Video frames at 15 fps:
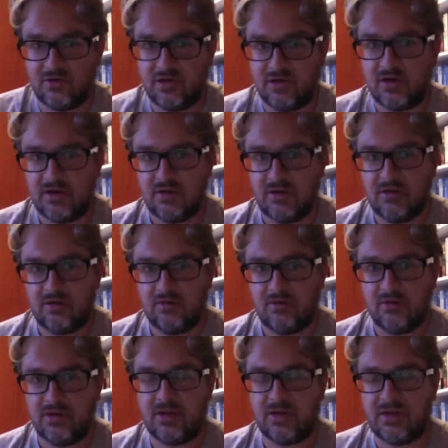within the
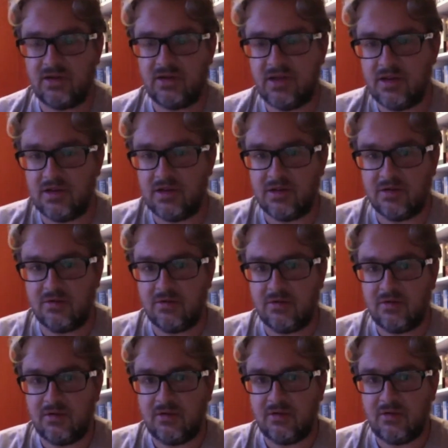EU. They're
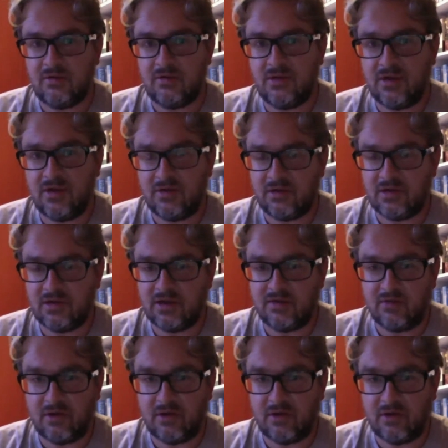not going to get a very good deal
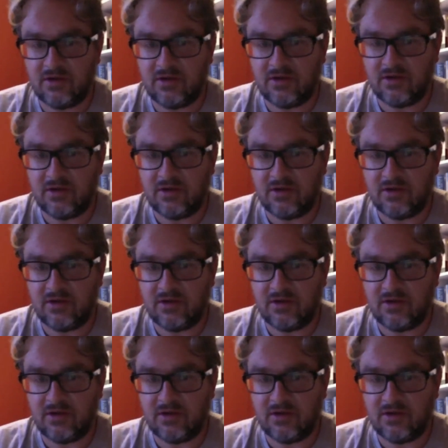out of it.